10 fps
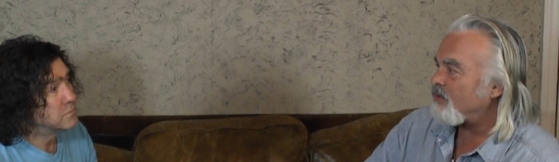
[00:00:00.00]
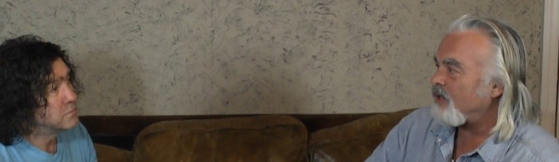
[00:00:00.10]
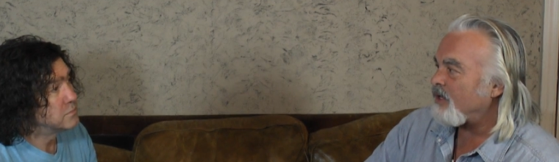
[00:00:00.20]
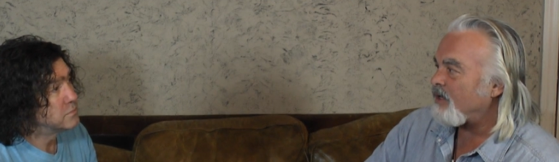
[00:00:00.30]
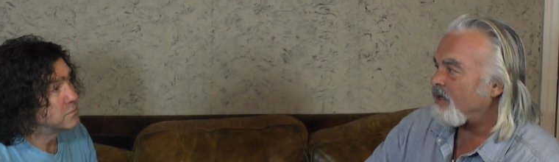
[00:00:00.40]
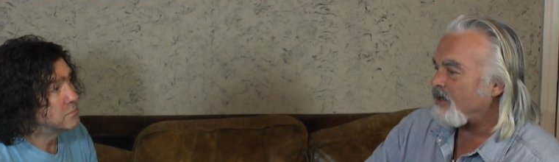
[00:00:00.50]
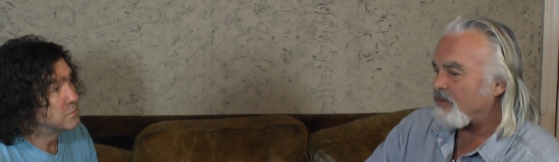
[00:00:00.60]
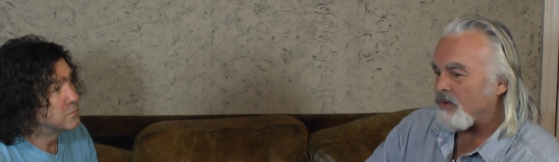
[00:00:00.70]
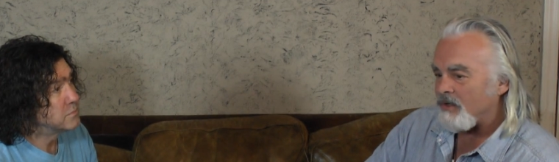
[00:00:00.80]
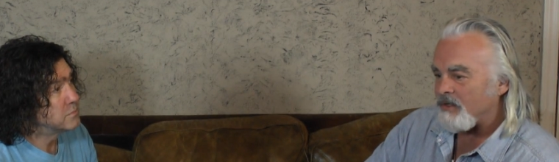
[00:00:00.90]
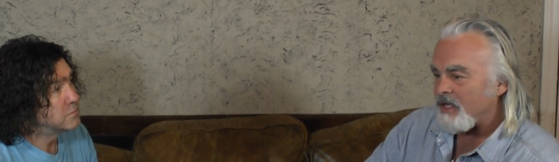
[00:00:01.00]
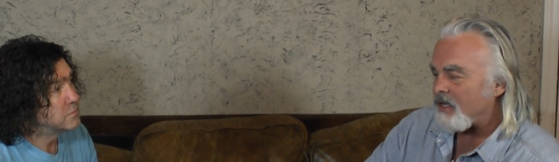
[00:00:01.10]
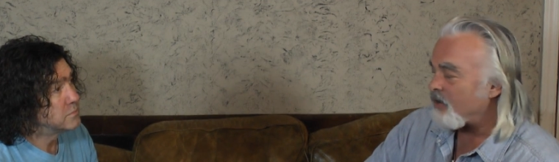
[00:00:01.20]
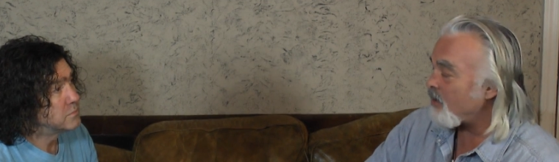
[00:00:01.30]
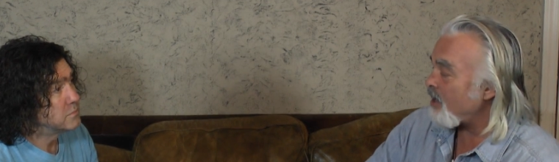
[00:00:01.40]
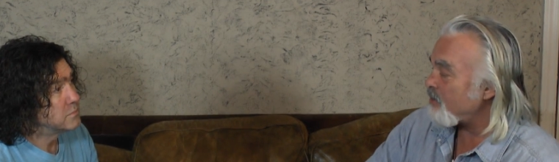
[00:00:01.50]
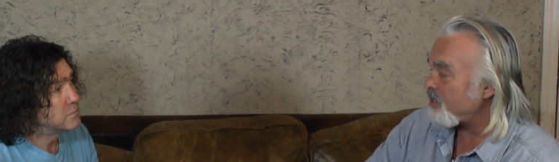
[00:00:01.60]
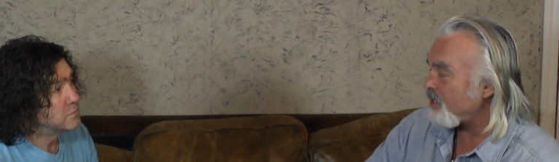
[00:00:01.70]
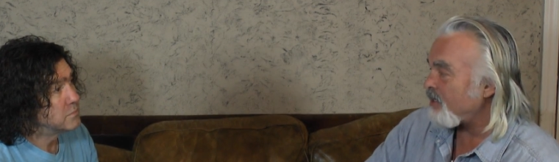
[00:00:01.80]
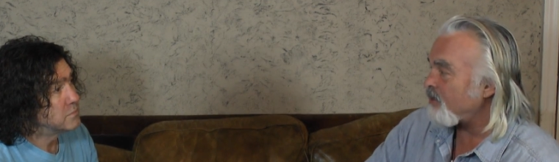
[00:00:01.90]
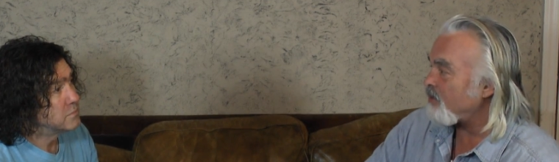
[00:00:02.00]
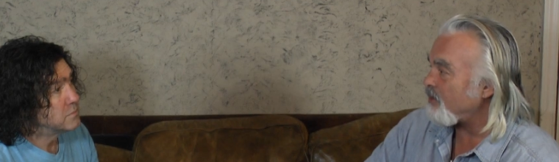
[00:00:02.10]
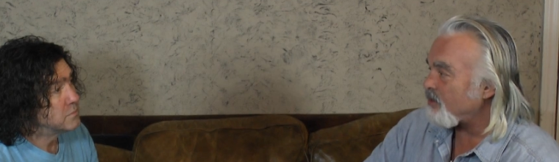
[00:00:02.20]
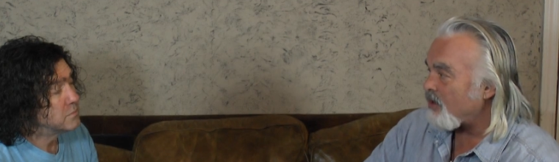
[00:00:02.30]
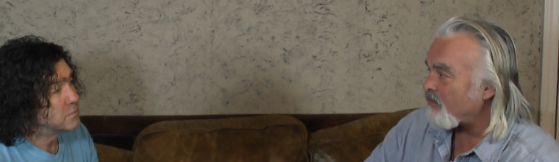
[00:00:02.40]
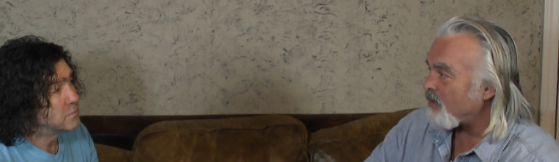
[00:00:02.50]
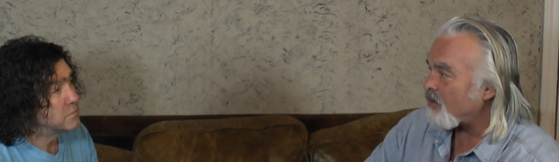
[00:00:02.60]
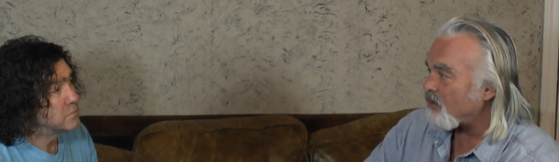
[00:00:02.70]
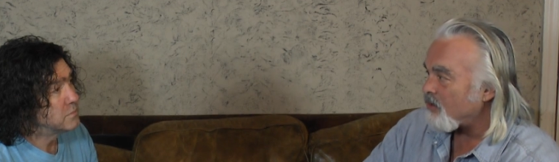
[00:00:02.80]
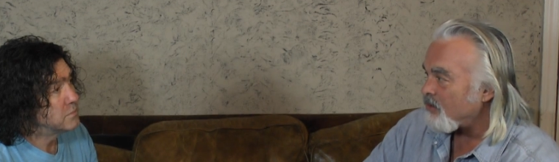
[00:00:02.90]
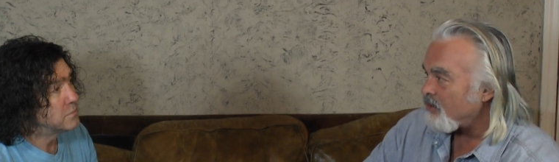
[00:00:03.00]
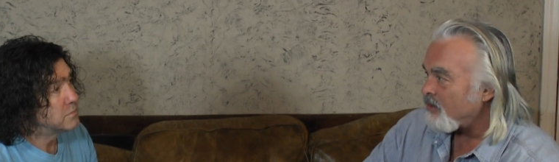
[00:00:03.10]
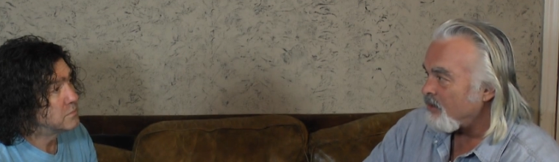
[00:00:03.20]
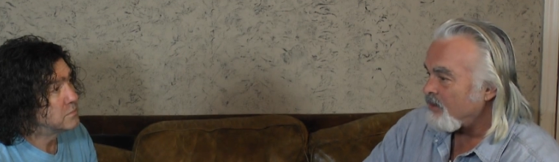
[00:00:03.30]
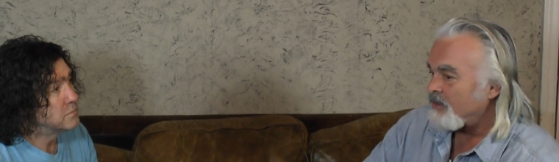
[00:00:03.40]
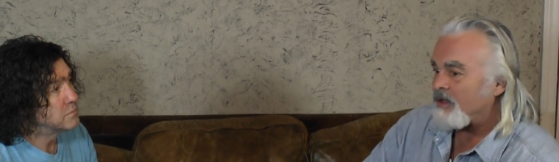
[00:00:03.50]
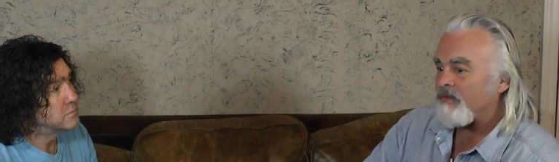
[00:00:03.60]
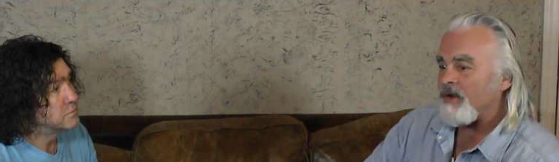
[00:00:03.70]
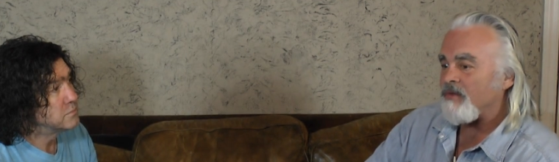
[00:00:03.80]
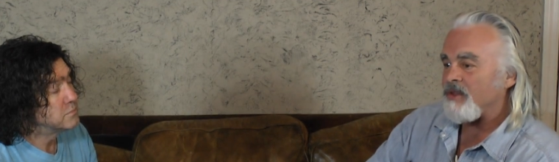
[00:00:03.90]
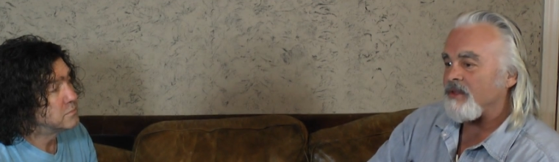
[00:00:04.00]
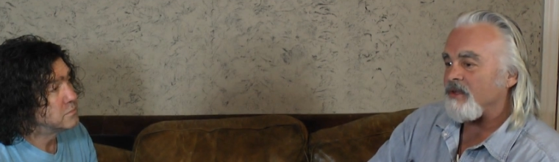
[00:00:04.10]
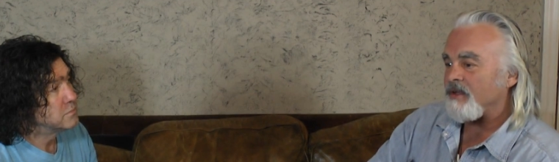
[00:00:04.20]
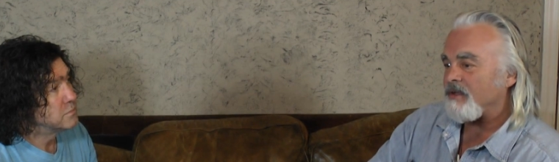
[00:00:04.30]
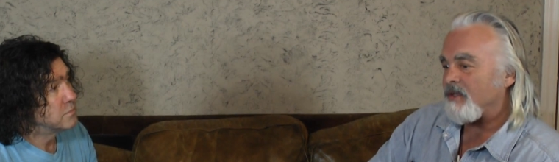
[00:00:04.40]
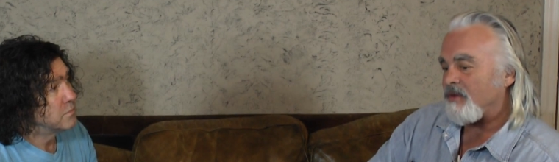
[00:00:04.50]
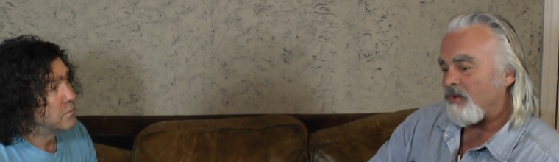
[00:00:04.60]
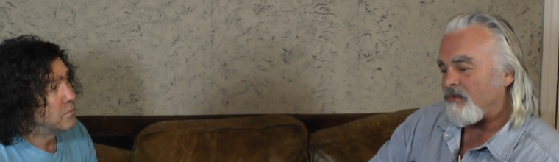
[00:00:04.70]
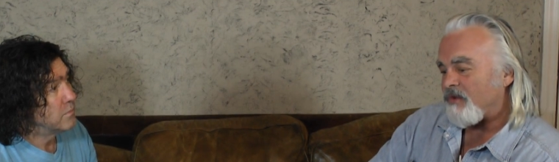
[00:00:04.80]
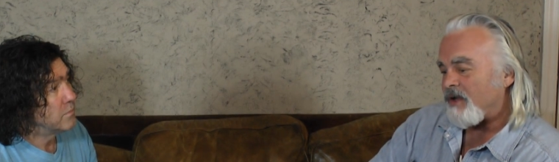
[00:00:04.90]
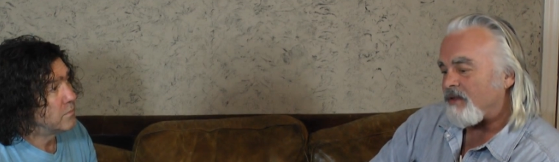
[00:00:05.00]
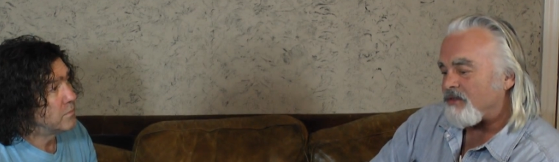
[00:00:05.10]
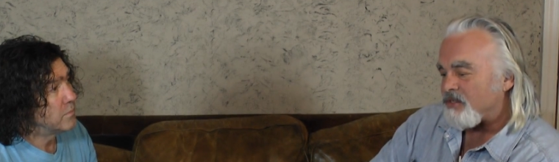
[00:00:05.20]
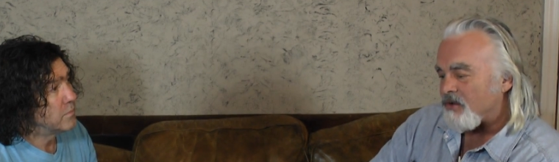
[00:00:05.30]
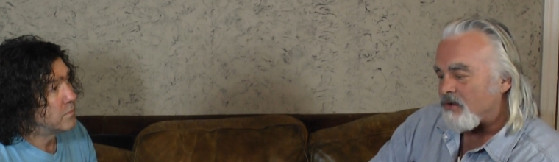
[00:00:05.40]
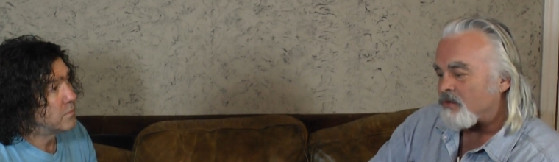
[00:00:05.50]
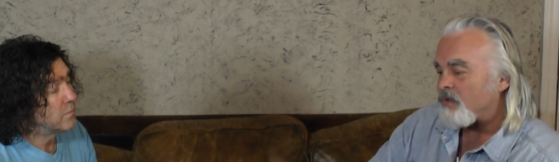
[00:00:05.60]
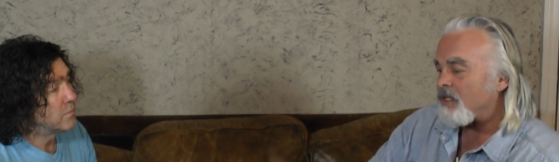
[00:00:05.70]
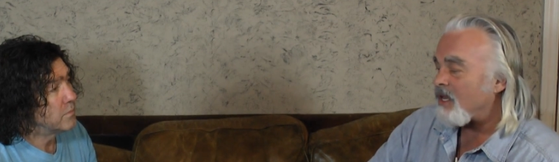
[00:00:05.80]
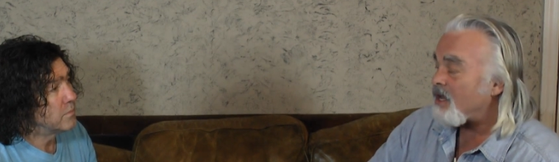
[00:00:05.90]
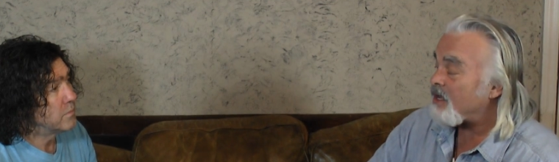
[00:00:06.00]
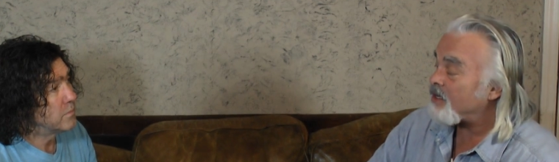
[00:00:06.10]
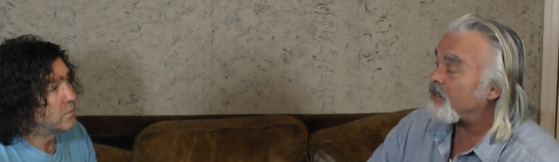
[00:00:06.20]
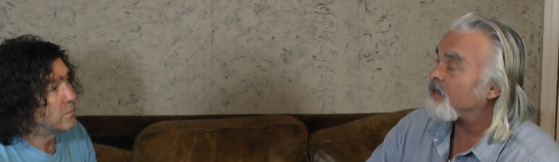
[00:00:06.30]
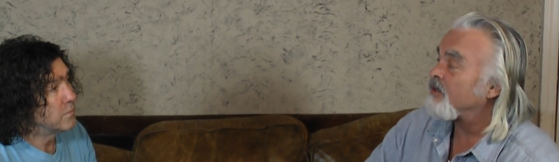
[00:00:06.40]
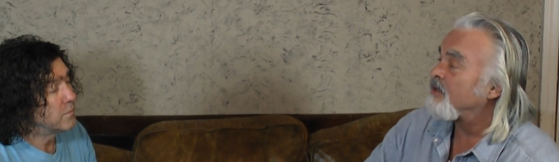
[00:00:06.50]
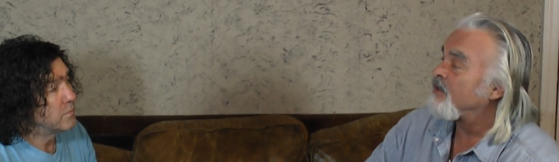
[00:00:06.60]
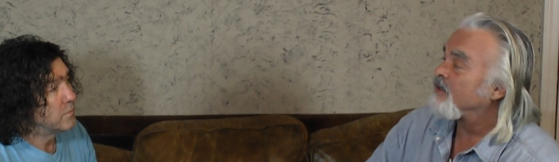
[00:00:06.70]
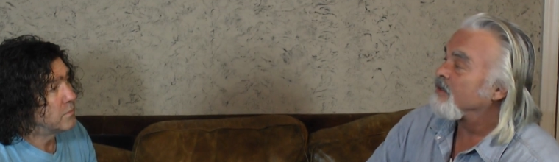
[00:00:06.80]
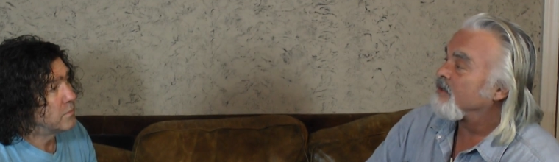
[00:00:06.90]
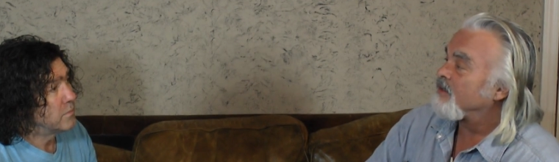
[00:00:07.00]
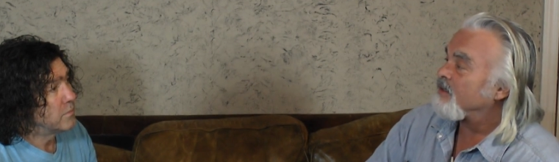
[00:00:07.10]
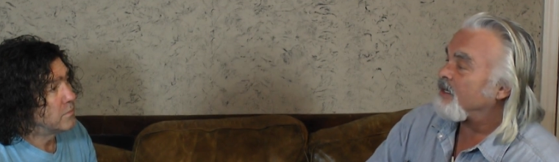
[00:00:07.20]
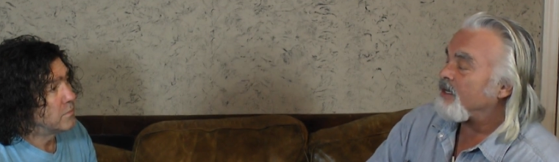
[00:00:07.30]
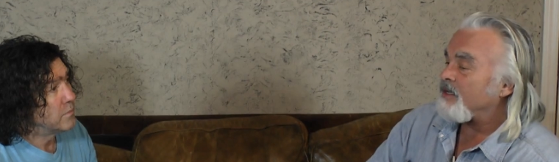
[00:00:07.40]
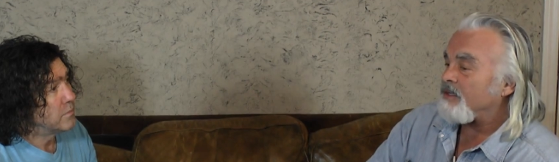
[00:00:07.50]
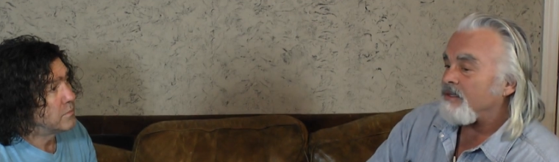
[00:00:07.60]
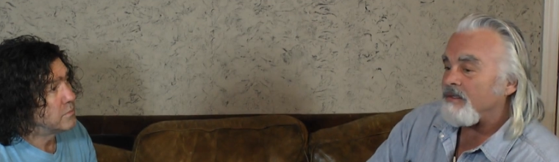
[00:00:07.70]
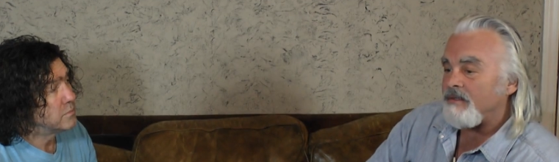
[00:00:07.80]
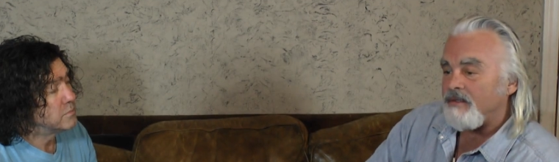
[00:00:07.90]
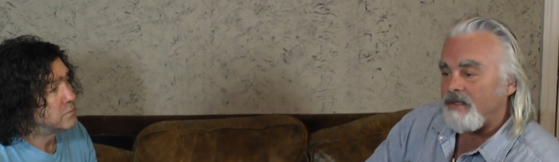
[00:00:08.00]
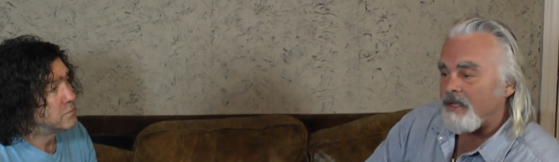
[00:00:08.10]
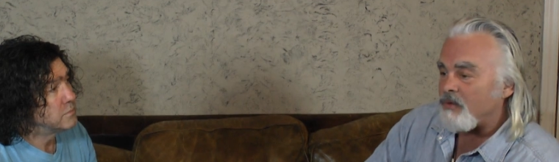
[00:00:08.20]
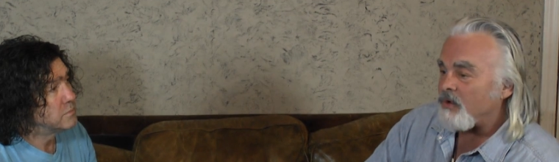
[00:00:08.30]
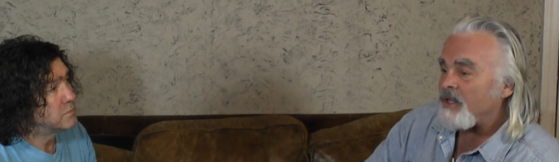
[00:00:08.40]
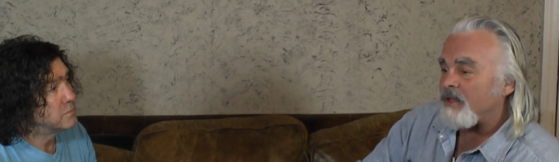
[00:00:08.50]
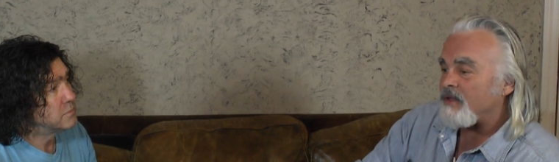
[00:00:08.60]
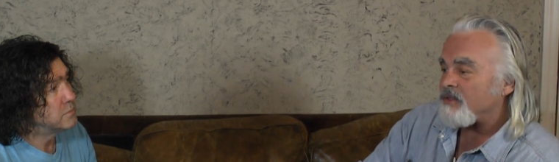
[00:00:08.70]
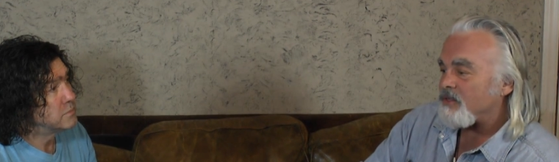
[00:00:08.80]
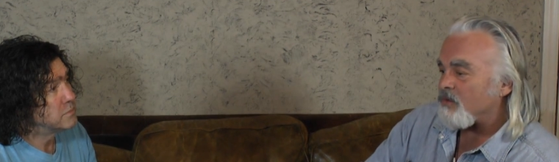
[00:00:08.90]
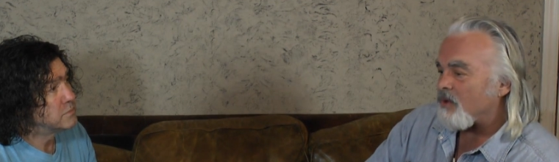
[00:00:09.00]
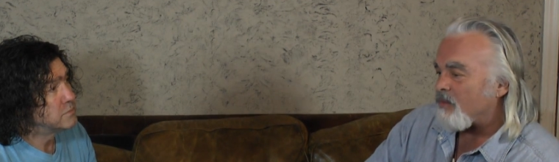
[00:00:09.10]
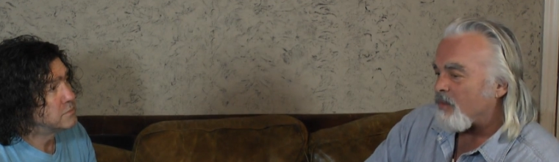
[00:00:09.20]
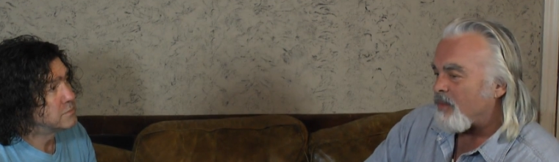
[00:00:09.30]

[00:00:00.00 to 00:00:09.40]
Speaker 1: And Kenny Grimes and I do guitar vocal of everything. And then we find the songs we like and get with it. So I'm